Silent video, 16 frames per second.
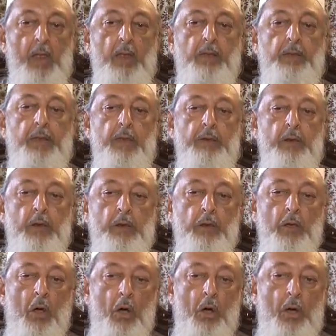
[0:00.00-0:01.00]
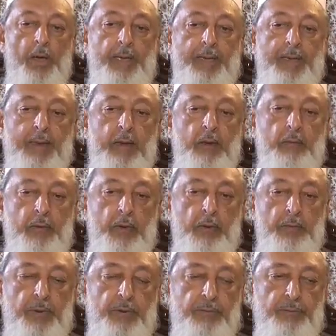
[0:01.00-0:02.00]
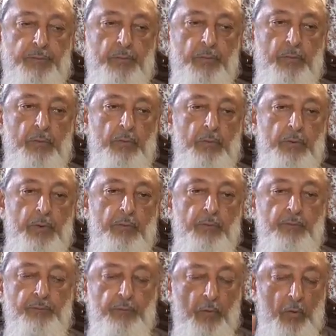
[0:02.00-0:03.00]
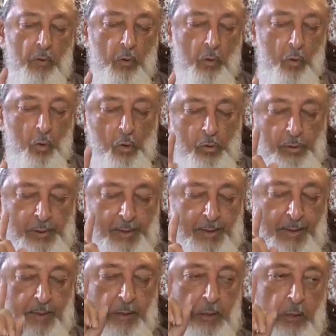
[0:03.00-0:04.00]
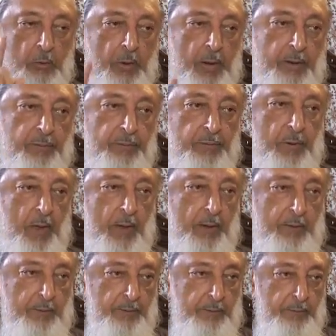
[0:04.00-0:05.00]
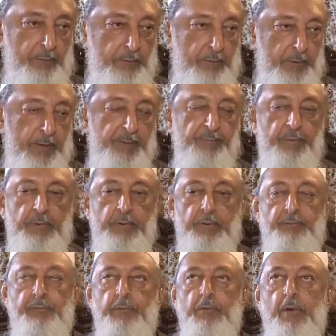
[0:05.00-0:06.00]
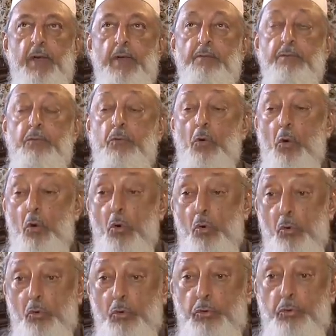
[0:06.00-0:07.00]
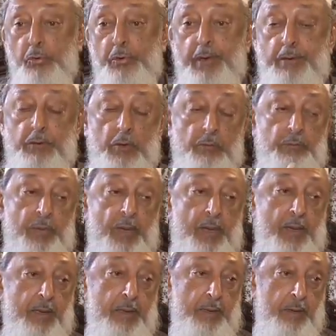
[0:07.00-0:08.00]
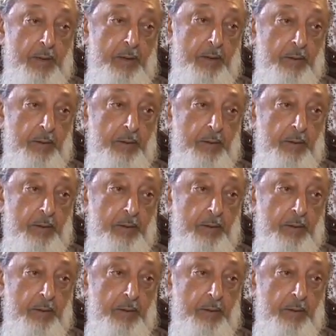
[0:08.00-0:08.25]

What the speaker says: that oil will be sold for only US dollars. Even if you have gold, you cannot buy